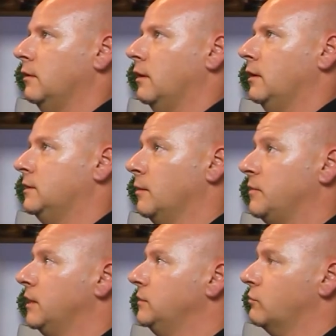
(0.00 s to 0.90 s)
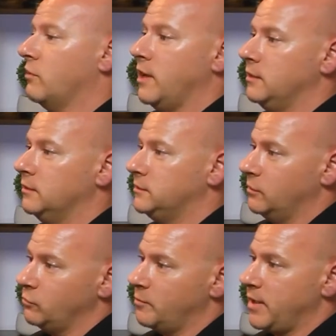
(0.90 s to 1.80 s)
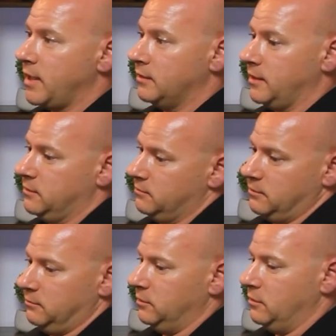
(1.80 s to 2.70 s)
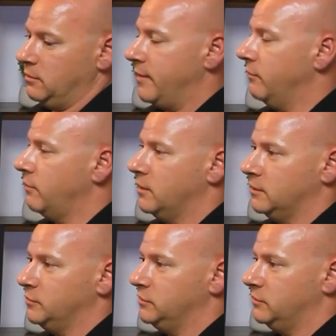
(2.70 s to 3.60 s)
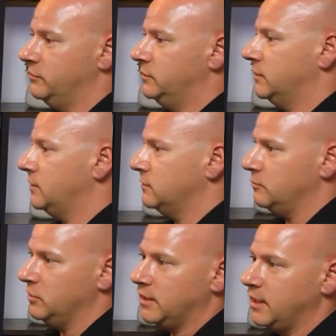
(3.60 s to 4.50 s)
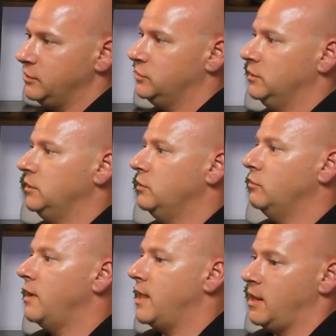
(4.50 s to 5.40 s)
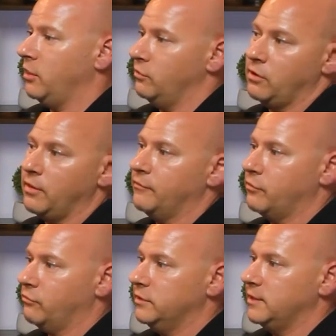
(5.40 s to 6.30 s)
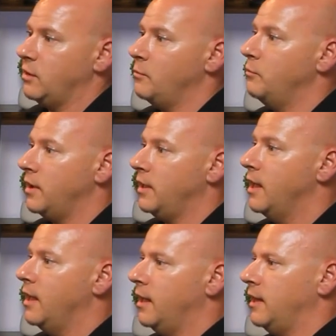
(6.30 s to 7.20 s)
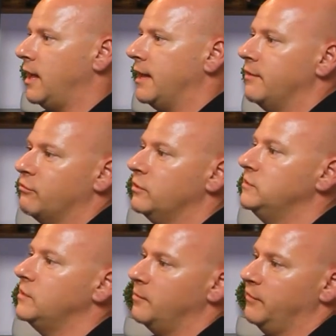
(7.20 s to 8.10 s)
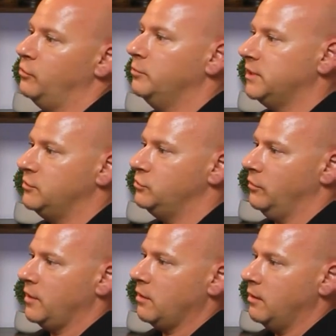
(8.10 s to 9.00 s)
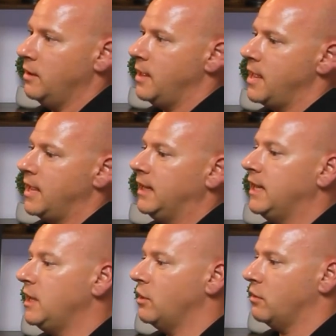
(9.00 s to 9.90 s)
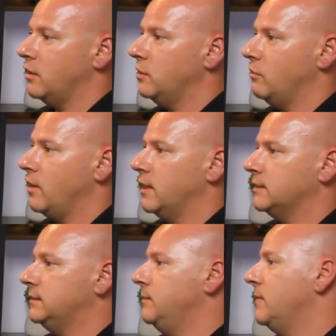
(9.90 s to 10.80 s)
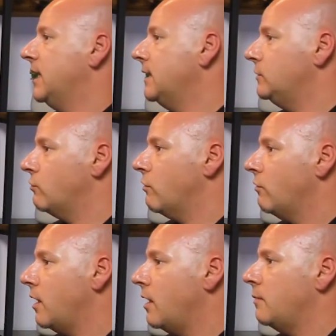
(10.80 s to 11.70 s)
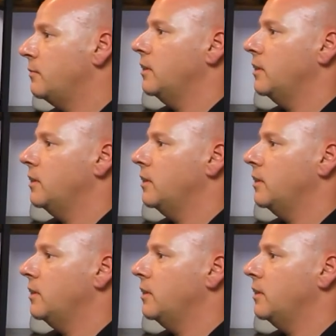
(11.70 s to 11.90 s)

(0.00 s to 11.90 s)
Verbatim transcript: some things were great some were bad like you know i have great customer service communication you know and i learned all that for retail but i never really saw my full potential there mm-hmm. and here you know i get to see my kids grow up